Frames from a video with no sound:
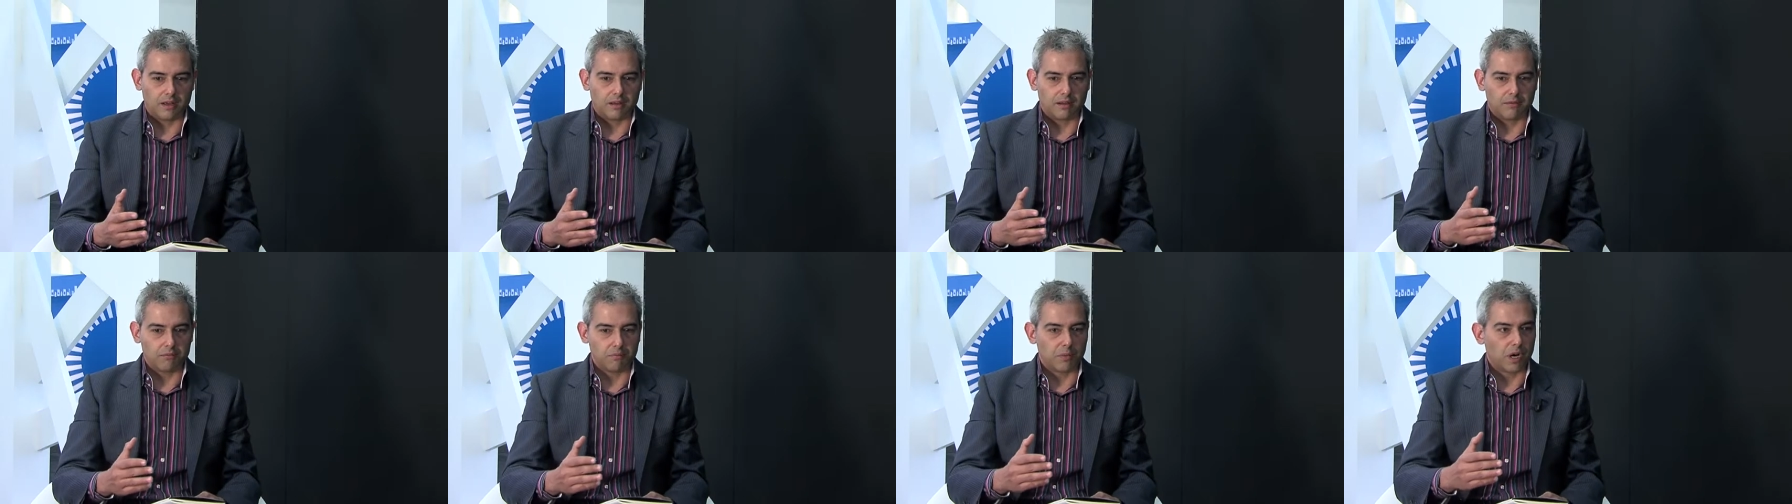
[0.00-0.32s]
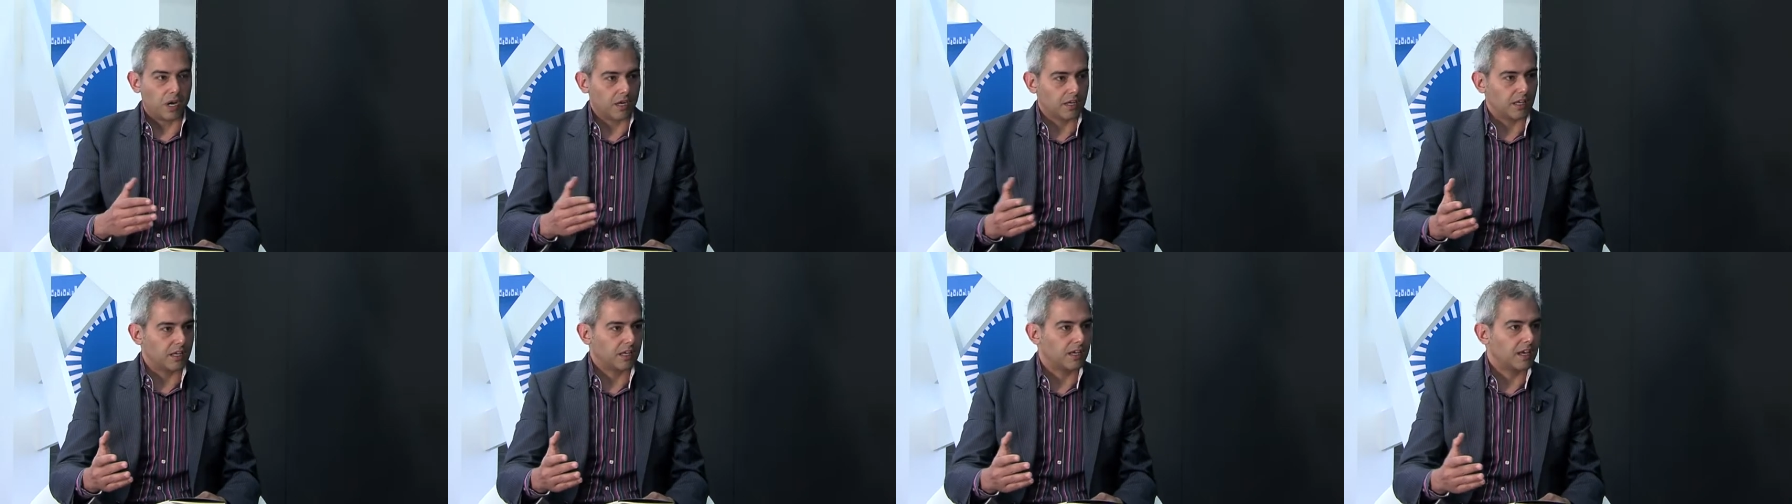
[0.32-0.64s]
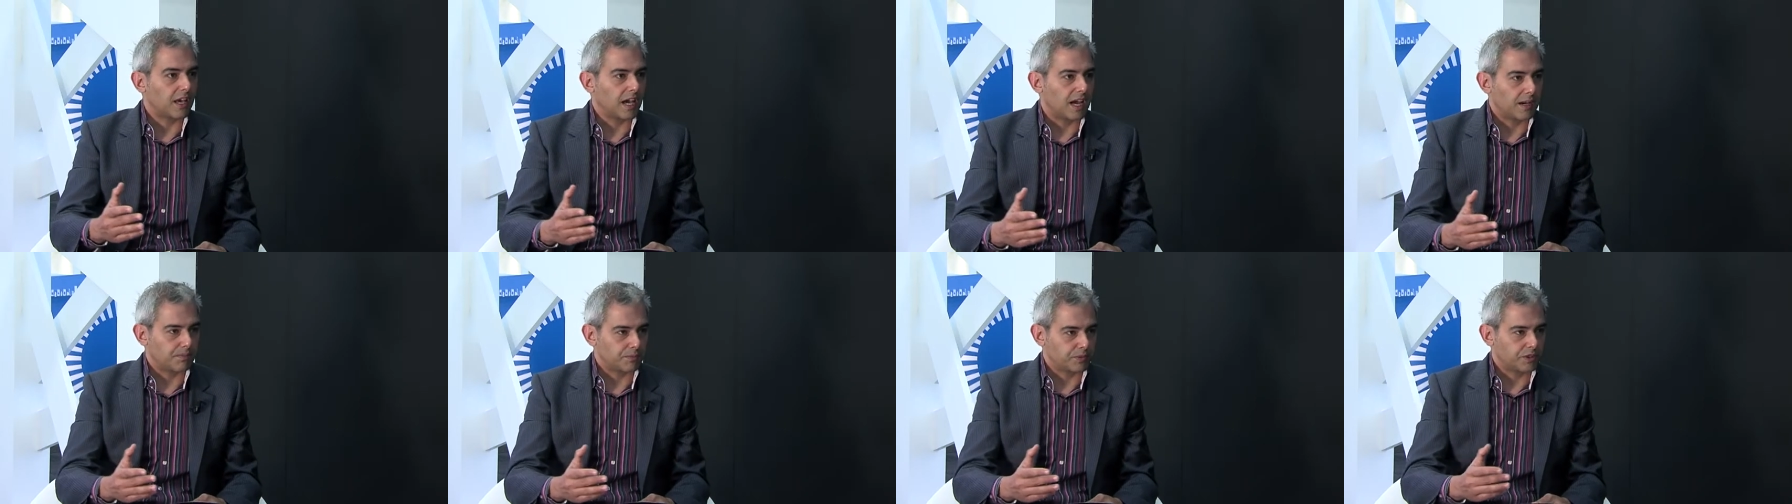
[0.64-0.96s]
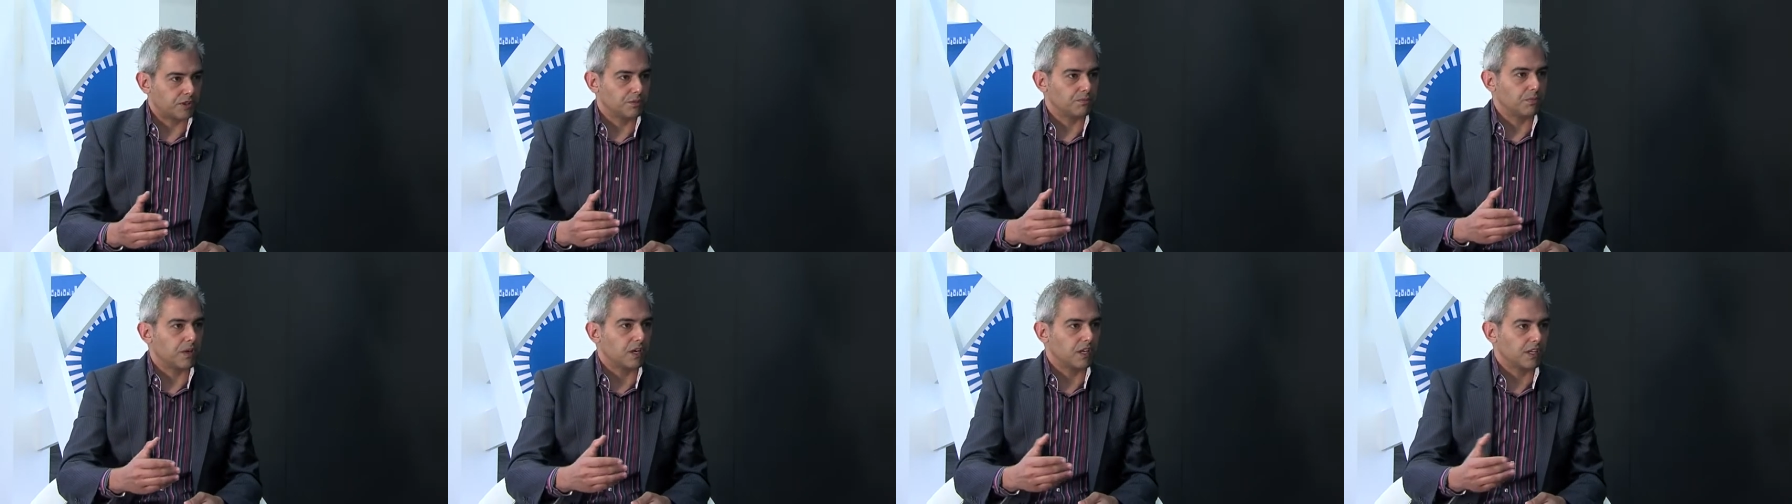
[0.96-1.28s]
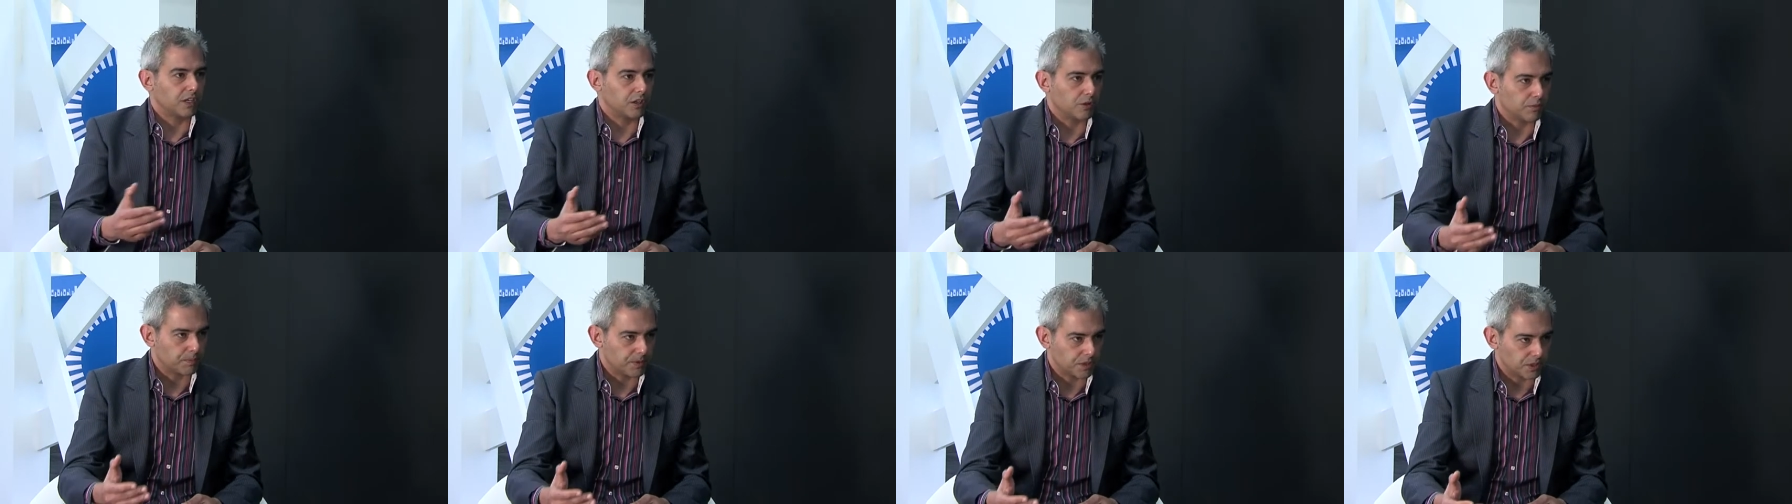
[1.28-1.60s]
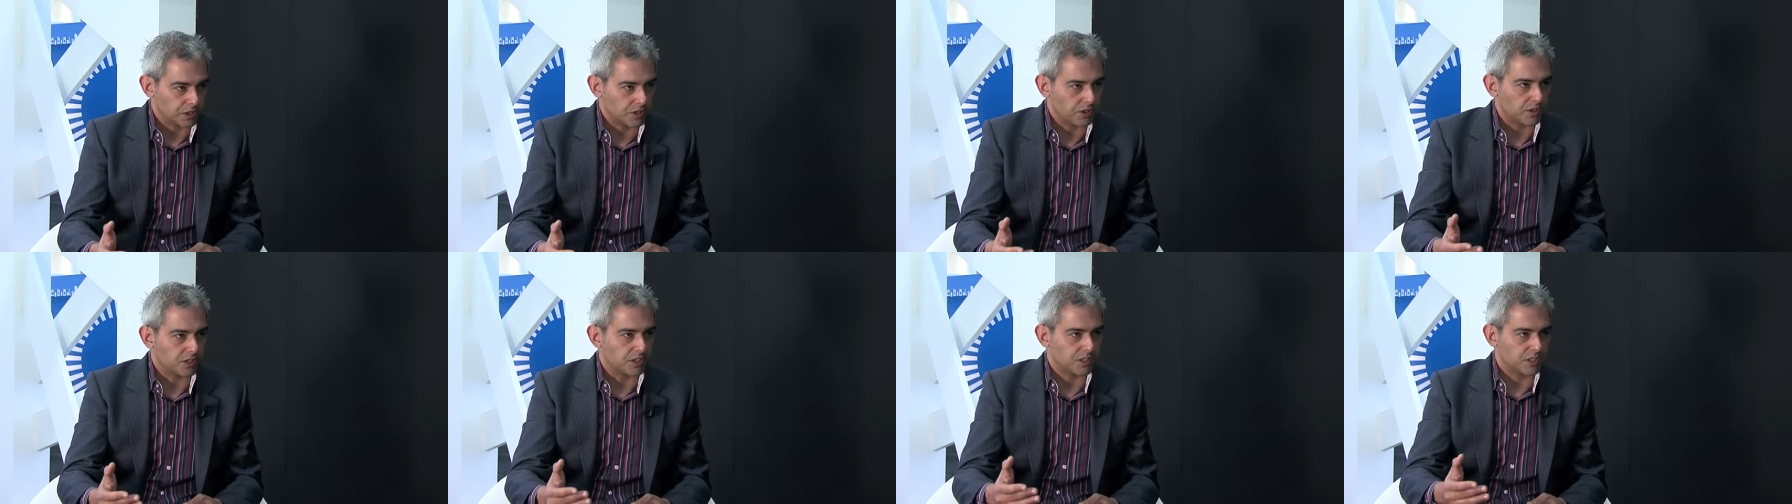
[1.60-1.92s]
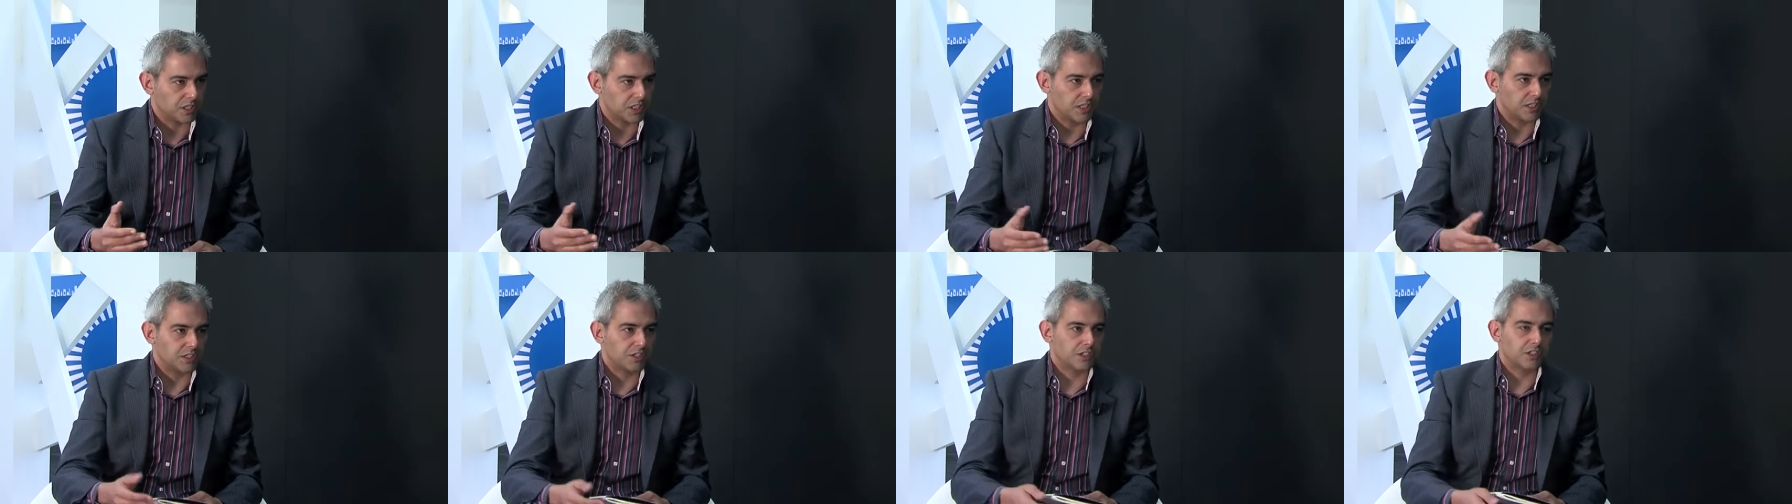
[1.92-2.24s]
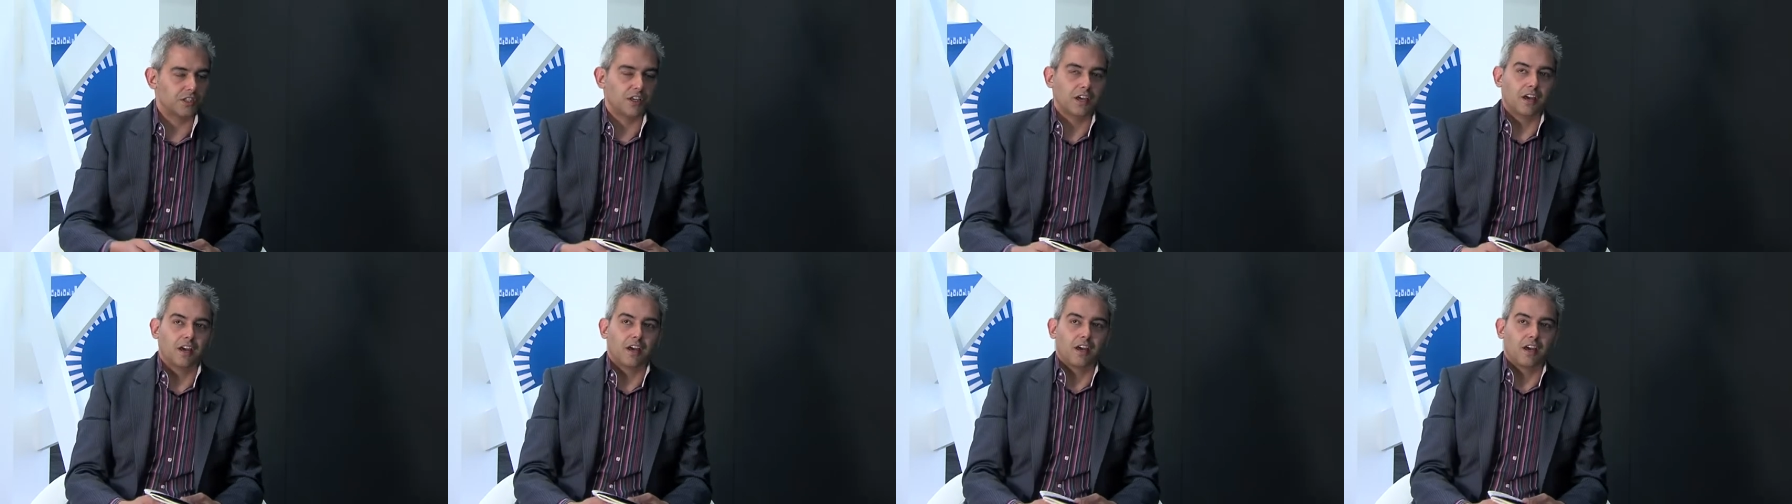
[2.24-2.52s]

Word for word: market gaps, market opportunities,